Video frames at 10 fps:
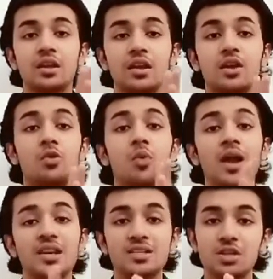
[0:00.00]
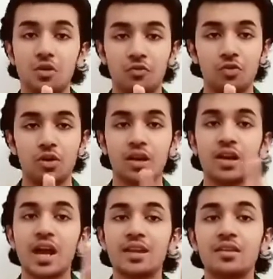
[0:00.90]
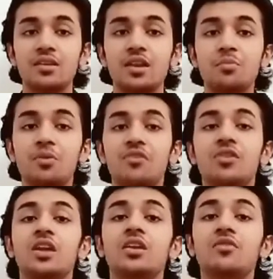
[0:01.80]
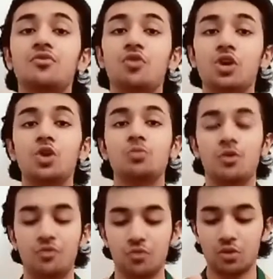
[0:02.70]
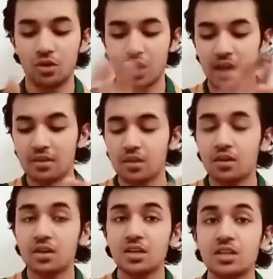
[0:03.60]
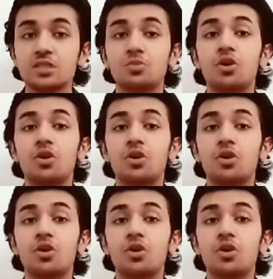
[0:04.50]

the quality of work rather than preferring the volume of work. And third is